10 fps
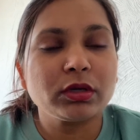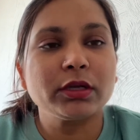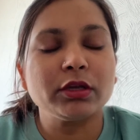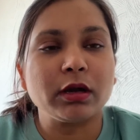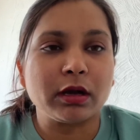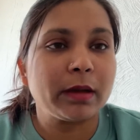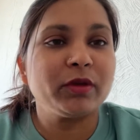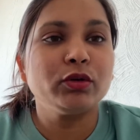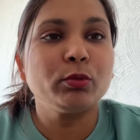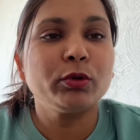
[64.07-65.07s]

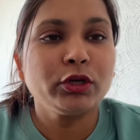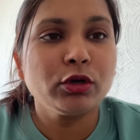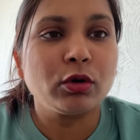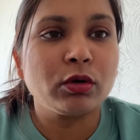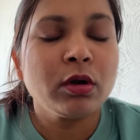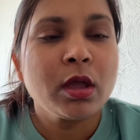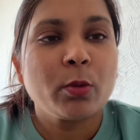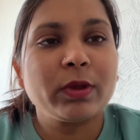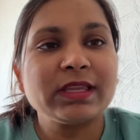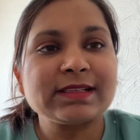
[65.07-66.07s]
you would know
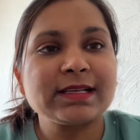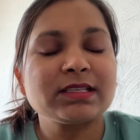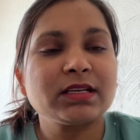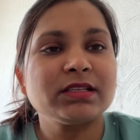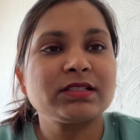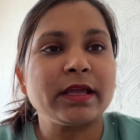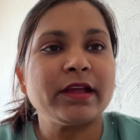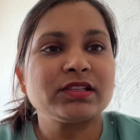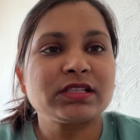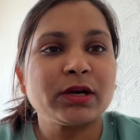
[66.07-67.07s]
when the assessor is
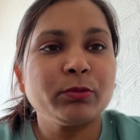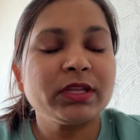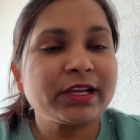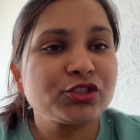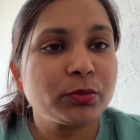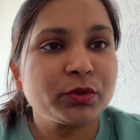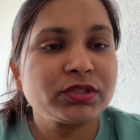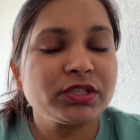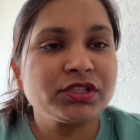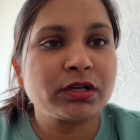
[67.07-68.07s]
saying start with the actual
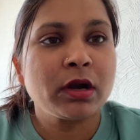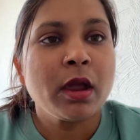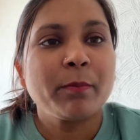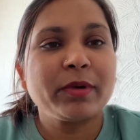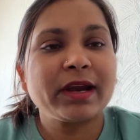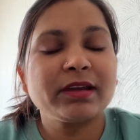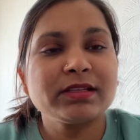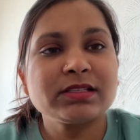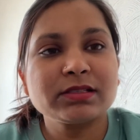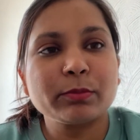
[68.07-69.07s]
procedure.
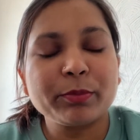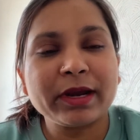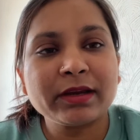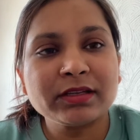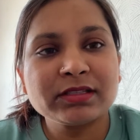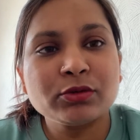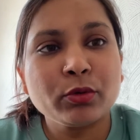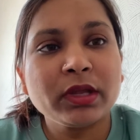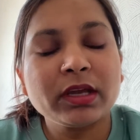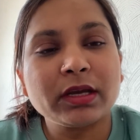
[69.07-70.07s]
Practice
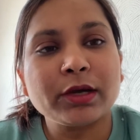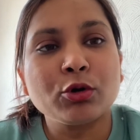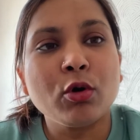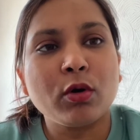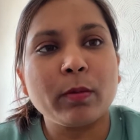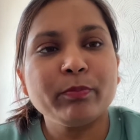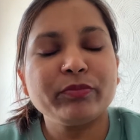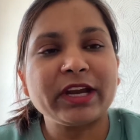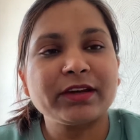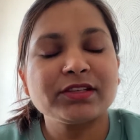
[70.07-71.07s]
doing it at home,
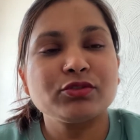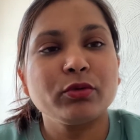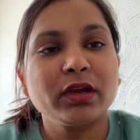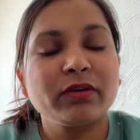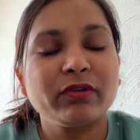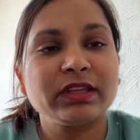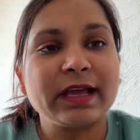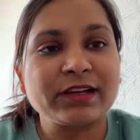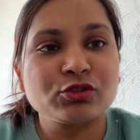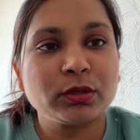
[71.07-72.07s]
practice doing it with the
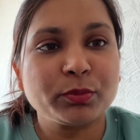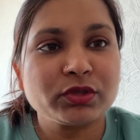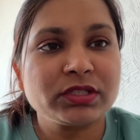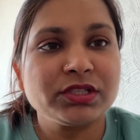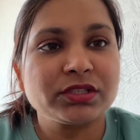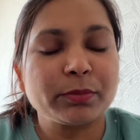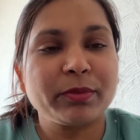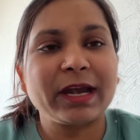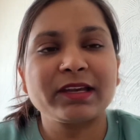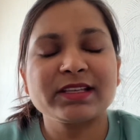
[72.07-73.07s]
actual procedure,
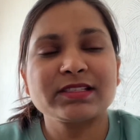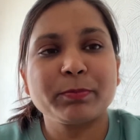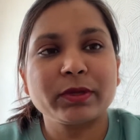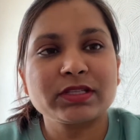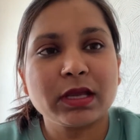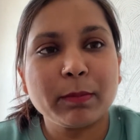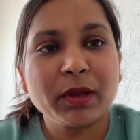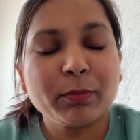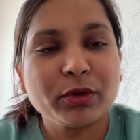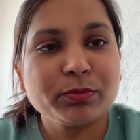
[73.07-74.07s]
practice
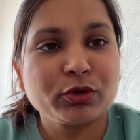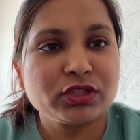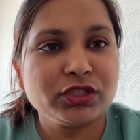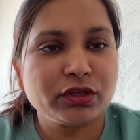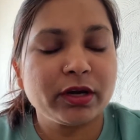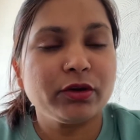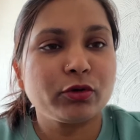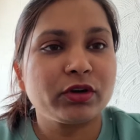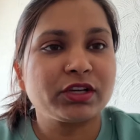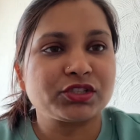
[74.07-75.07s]
skipping pre-procedure and
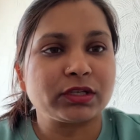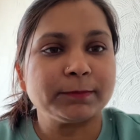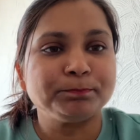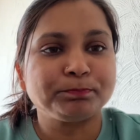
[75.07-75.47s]
introduction.